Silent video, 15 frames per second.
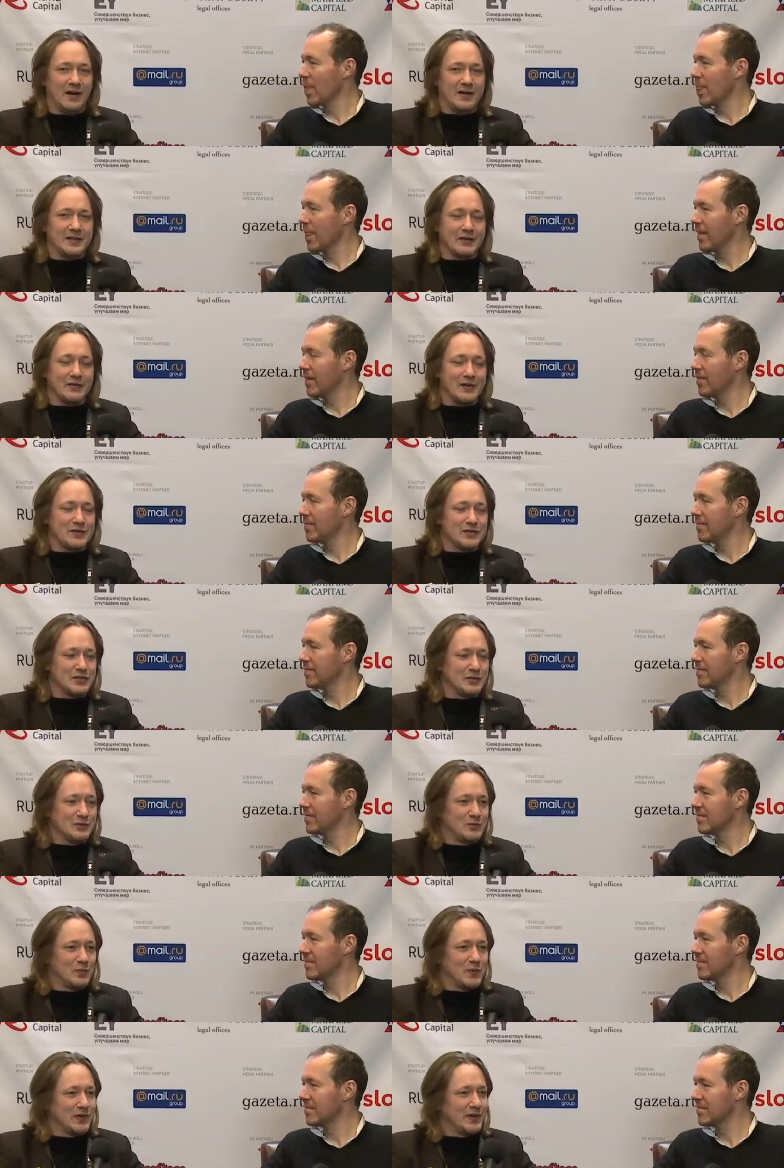
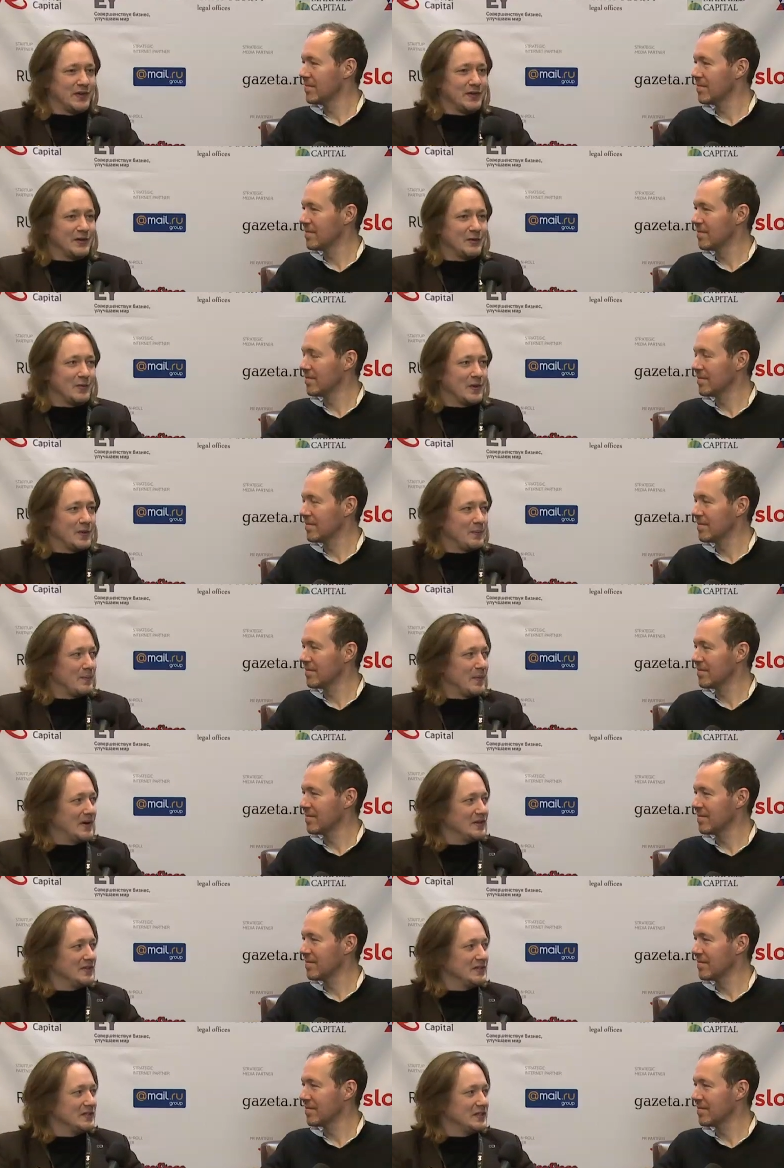Speaker 1: TechCrunch. We're here with
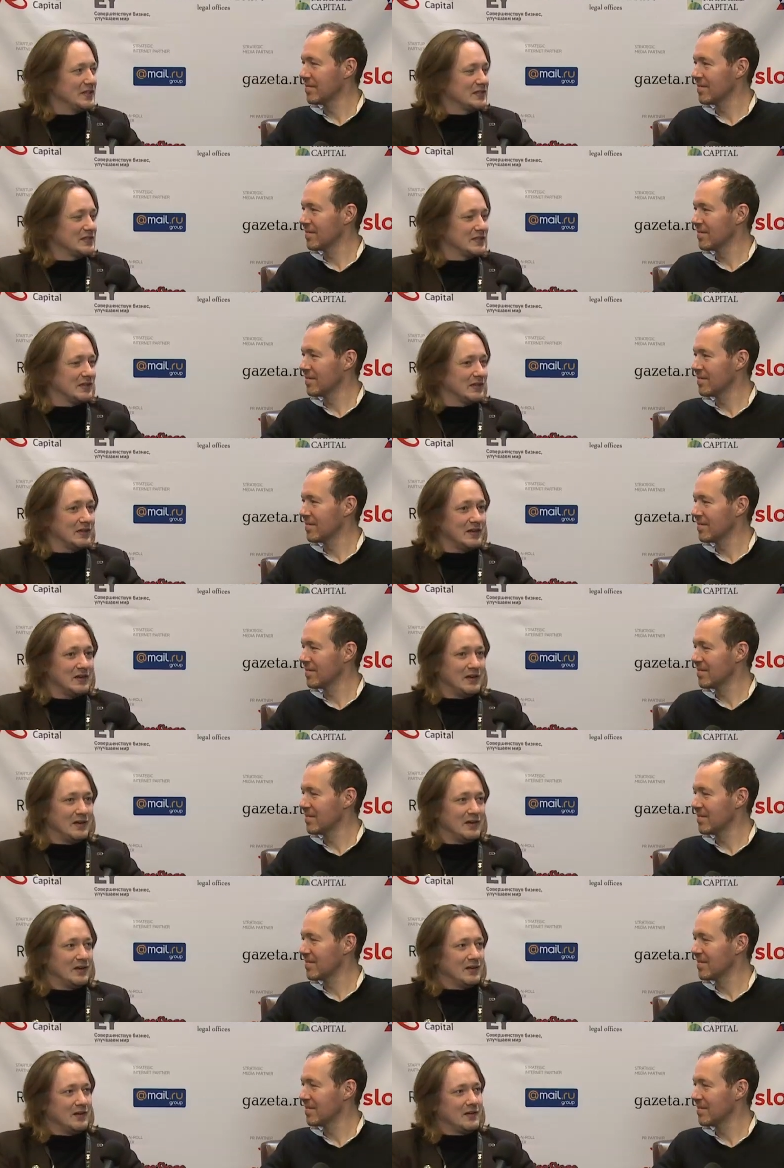Martin Stiksel,
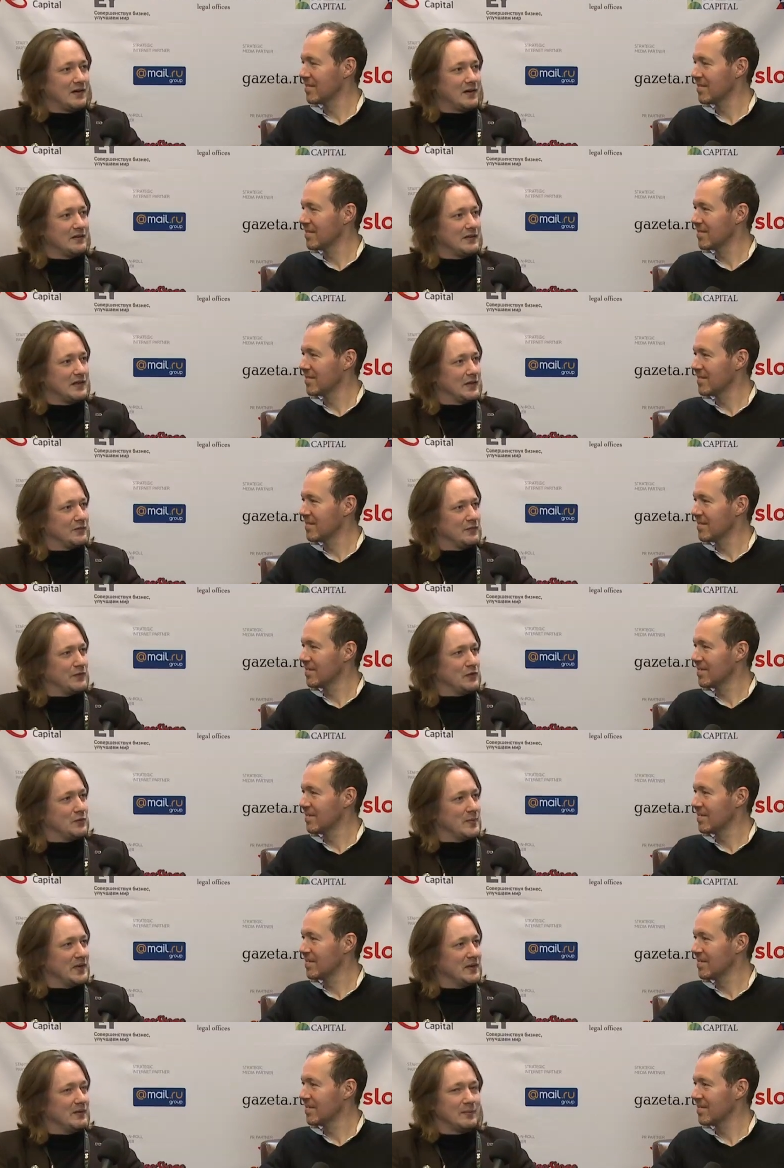currently of
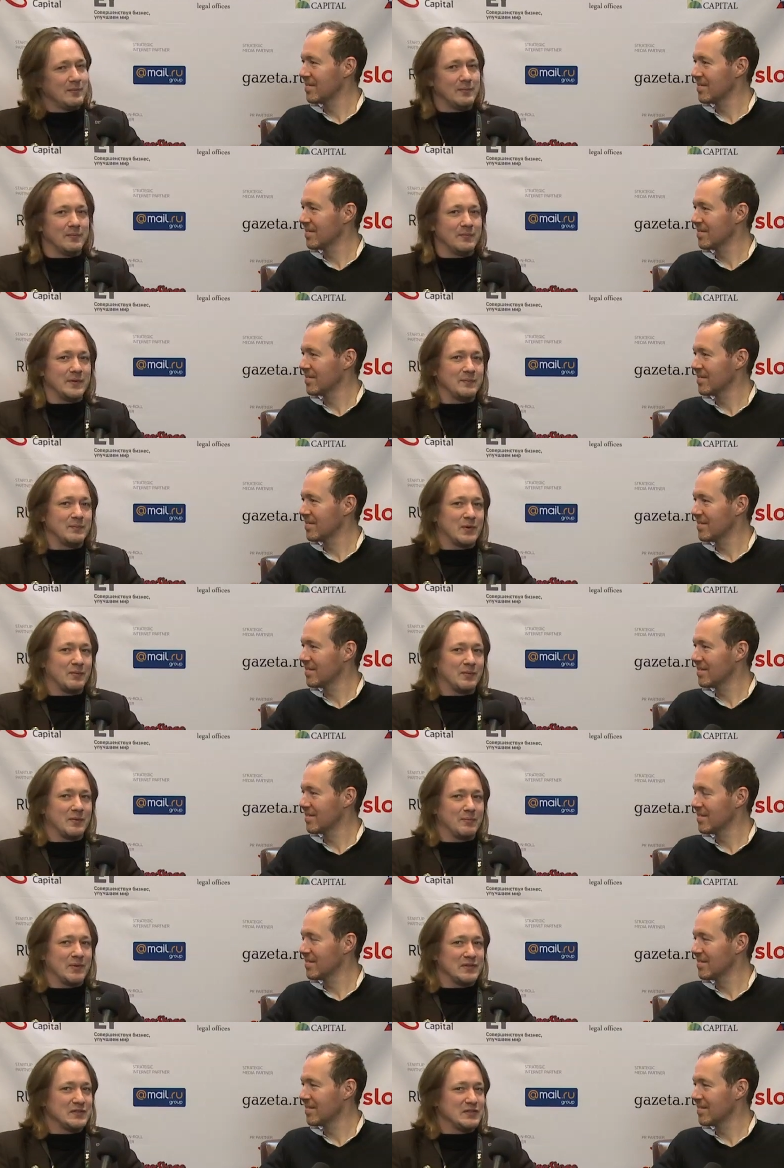Lumi, but
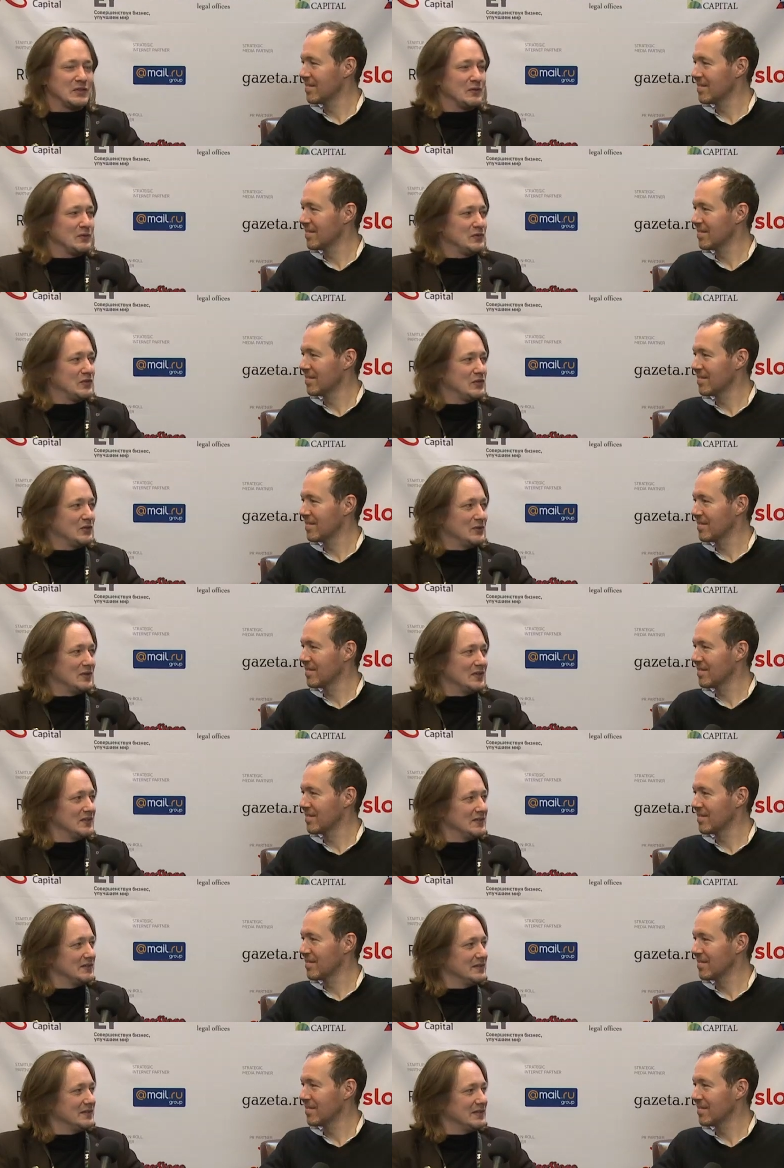probably best known to you
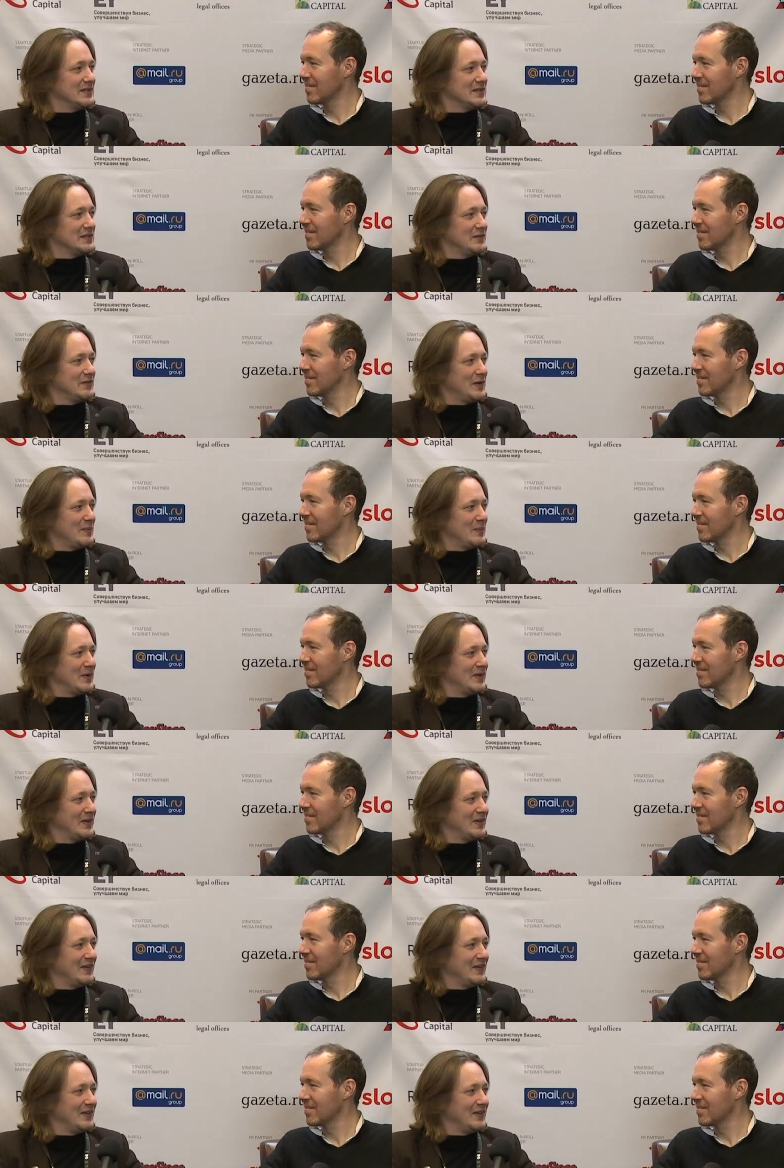as Last FM.